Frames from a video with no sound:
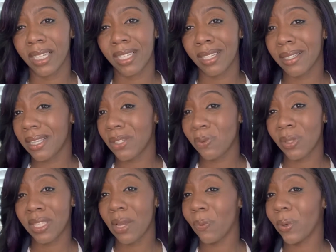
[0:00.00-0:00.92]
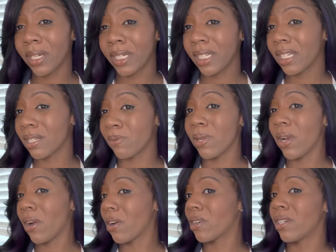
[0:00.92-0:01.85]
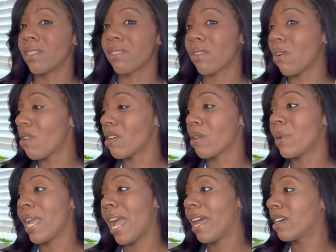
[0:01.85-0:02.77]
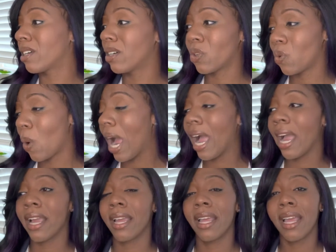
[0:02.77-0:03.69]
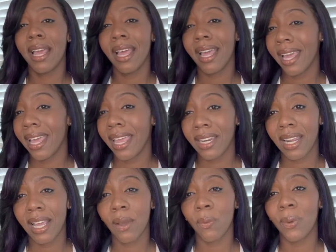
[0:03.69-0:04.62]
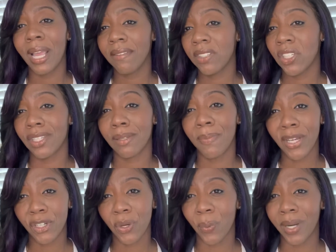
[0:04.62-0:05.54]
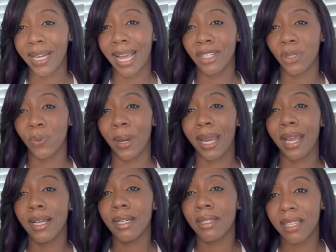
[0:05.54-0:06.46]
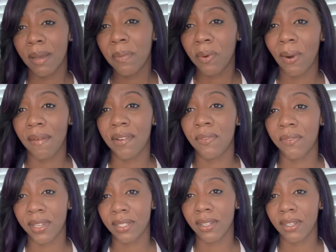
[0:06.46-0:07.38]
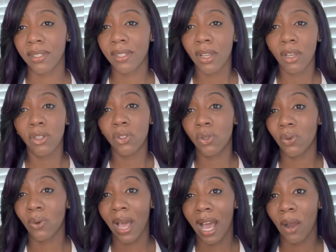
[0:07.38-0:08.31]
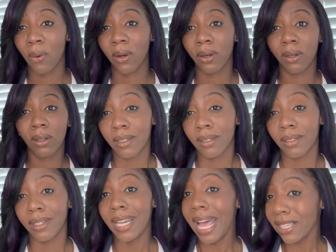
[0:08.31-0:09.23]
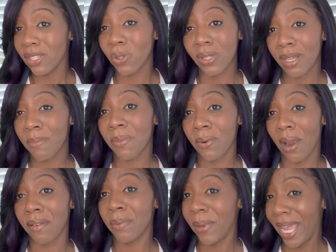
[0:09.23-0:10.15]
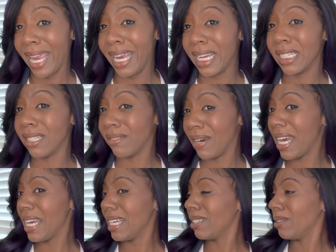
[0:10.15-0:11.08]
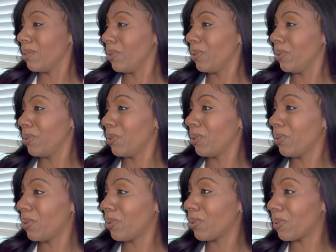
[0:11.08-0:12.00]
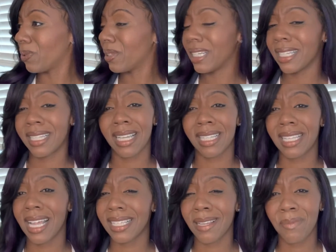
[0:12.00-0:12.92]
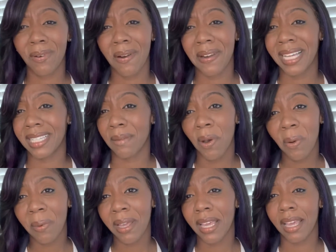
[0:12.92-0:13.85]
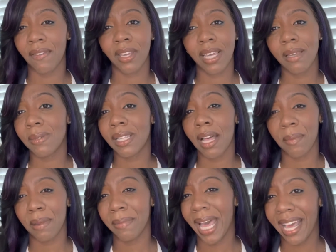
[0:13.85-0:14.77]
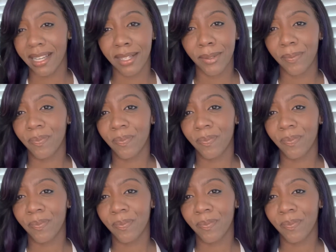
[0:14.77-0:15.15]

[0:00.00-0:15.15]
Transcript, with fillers: Sometimes we think we're good because we heard a good song and we had a good cry, and we have to just make sure we're not doing temporary fixes to our not so temporary pain, right? Ooh, It's, it's not temporary at the moment if it keeps coming back,